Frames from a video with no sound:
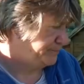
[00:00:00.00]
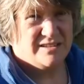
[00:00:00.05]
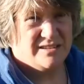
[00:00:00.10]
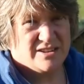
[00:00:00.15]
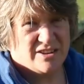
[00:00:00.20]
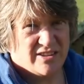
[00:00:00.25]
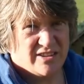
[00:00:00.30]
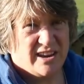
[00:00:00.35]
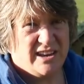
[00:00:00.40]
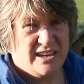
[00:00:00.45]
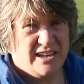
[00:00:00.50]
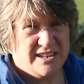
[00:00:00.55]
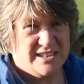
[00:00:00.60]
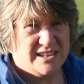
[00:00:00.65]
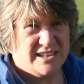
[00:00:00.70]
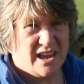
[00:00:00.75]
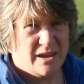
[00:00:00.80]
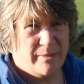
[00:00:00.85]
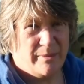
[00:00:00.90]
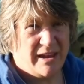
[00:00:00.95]
so they need
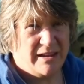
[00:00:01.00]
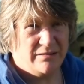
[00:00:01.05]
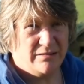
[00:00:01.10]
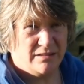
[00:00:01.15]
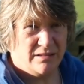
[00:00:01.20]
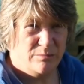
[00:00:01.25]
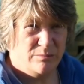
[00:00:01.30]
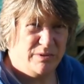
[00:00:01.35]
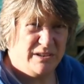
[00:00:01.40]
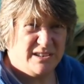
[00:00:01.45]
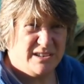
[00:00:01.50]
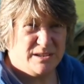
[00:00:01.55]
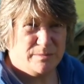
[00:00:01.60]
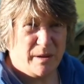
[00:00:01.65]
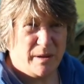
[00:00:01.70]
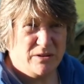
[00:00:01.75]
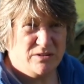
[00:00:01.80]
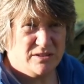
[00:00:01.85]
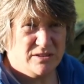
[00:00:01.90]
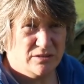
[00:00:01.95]
to come out and be
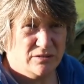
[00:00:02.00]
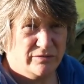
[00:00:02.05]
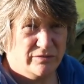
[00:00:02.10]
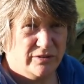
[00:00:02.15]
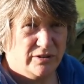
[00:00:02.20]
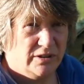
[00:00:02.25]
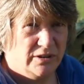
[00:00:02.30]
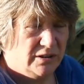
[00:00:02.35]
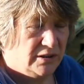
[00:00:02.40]
disposed of.